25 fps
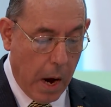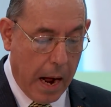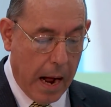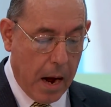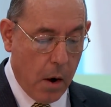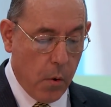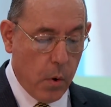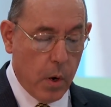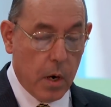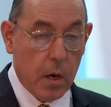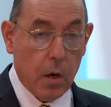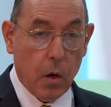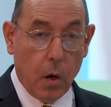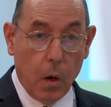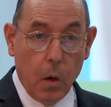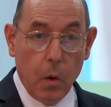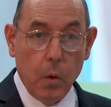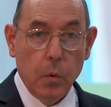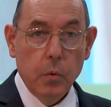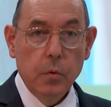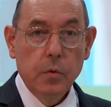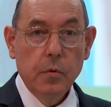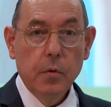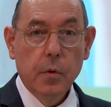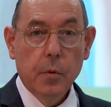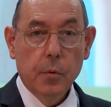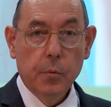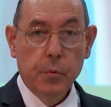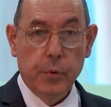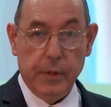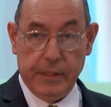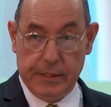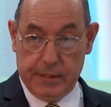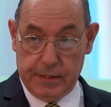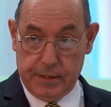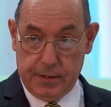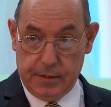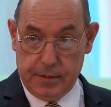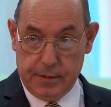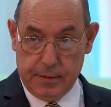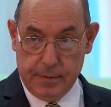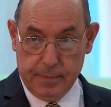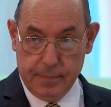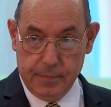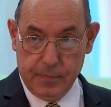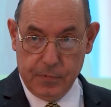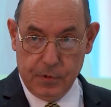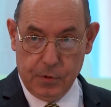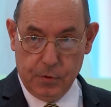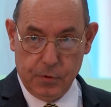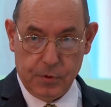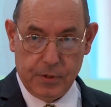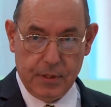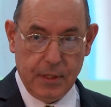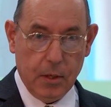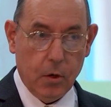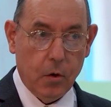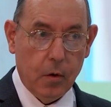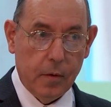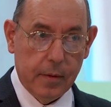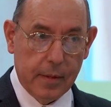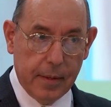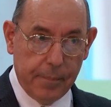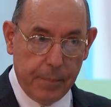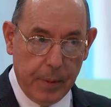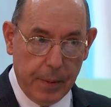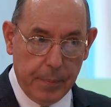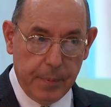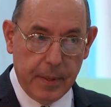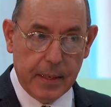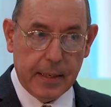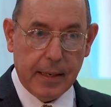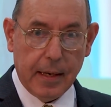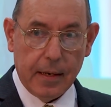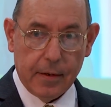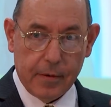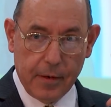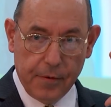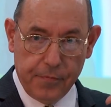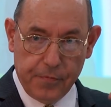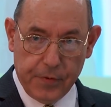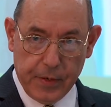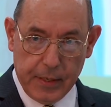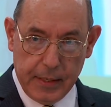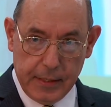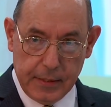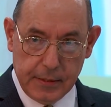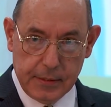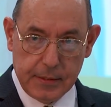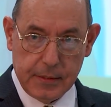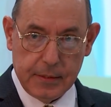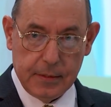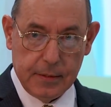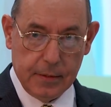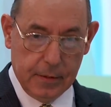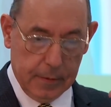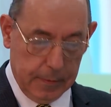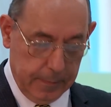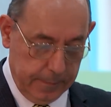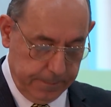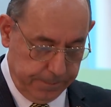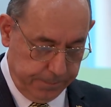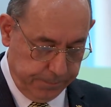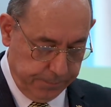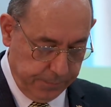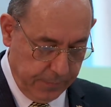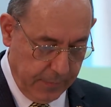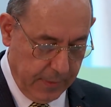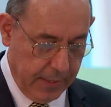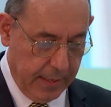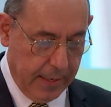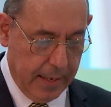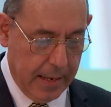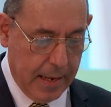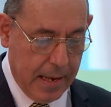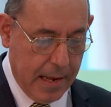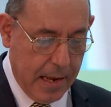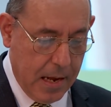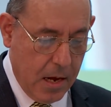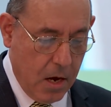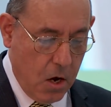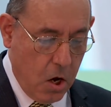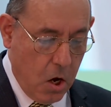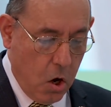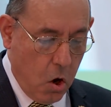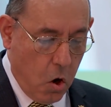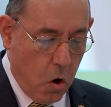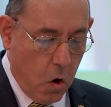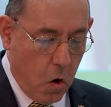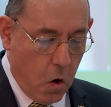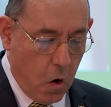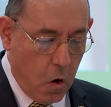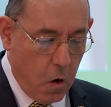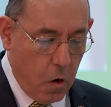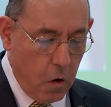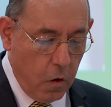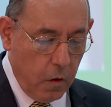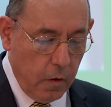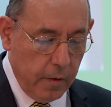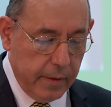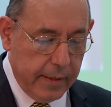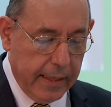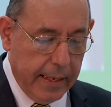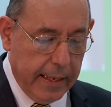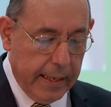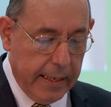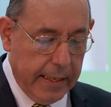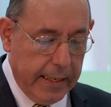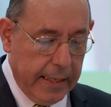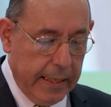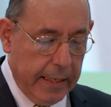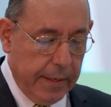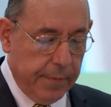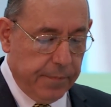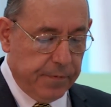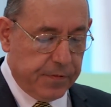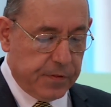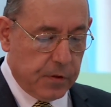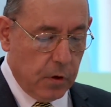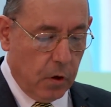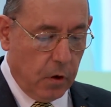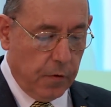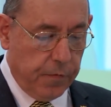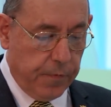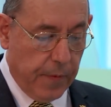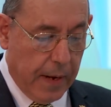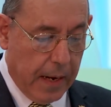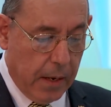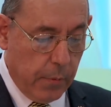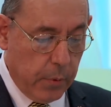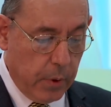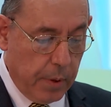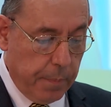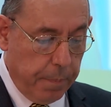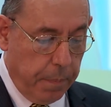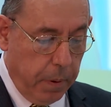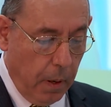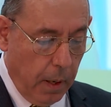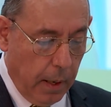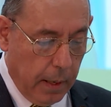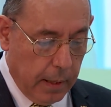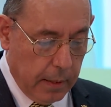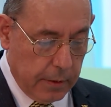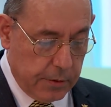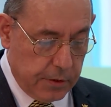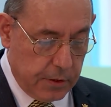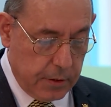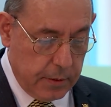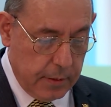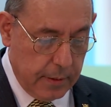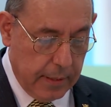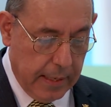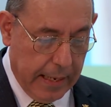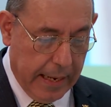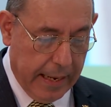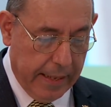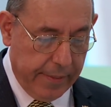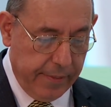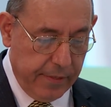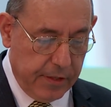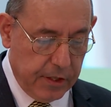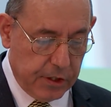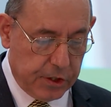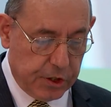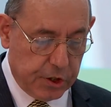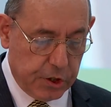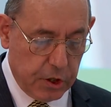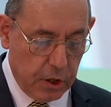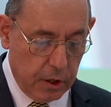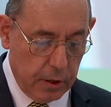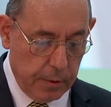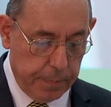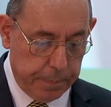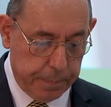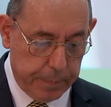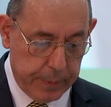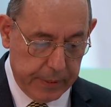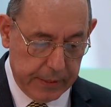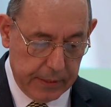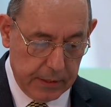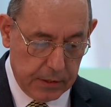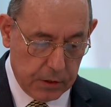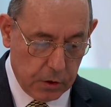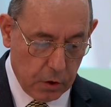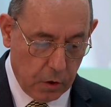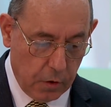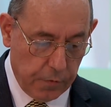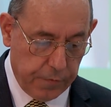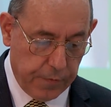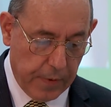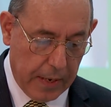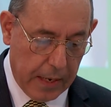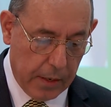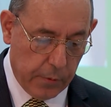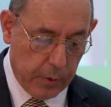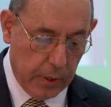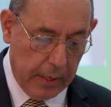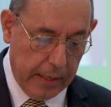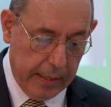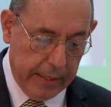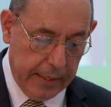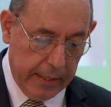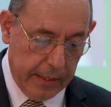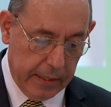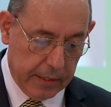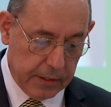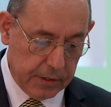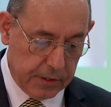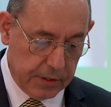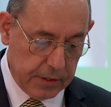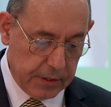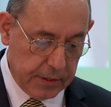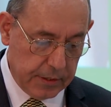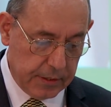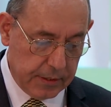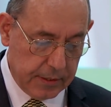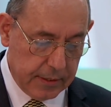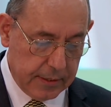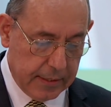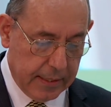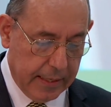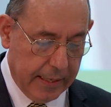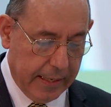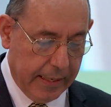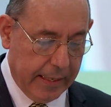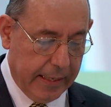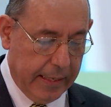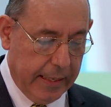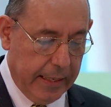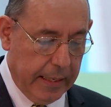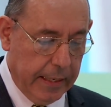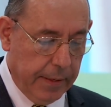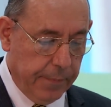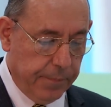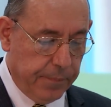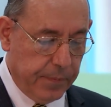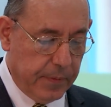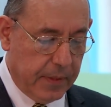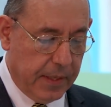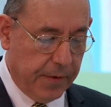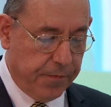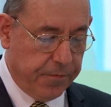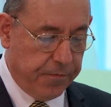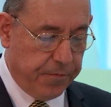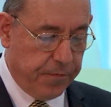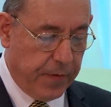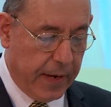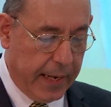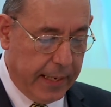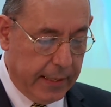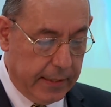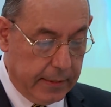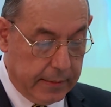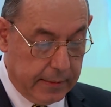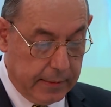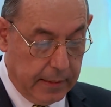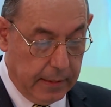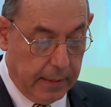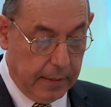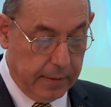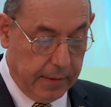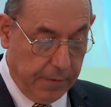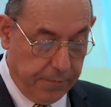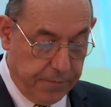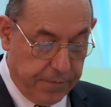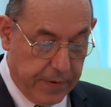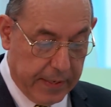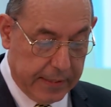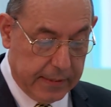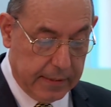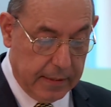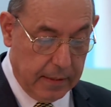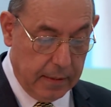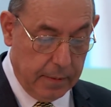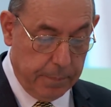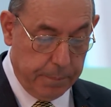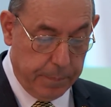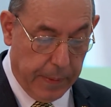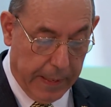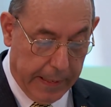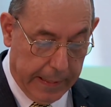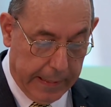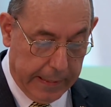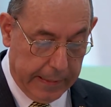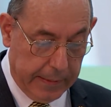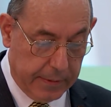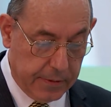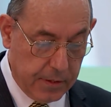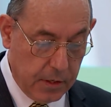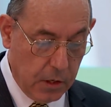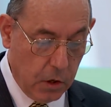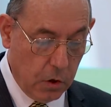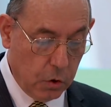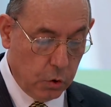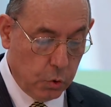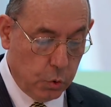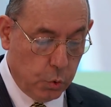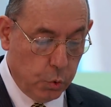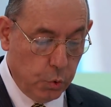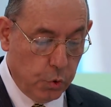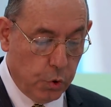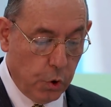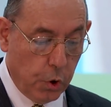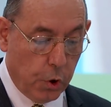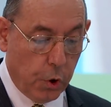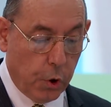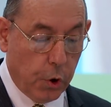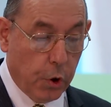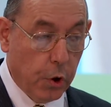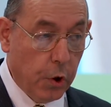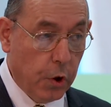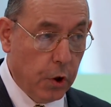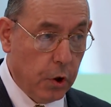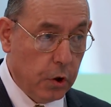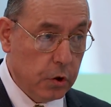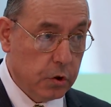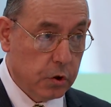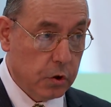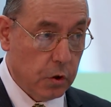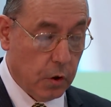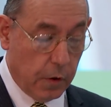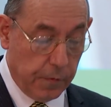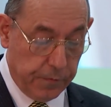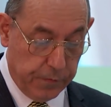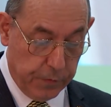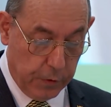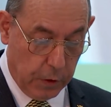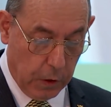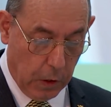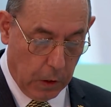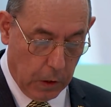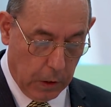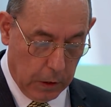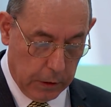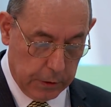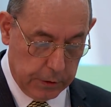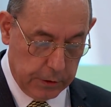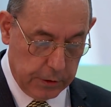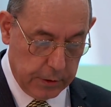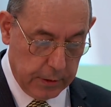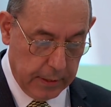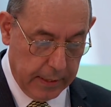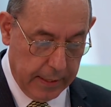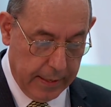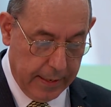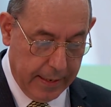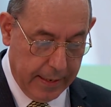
our own wrists. You see all the biblical reference, no? All the Eves of our blood and the serpents of our lineages give the fatal bite to the curse of God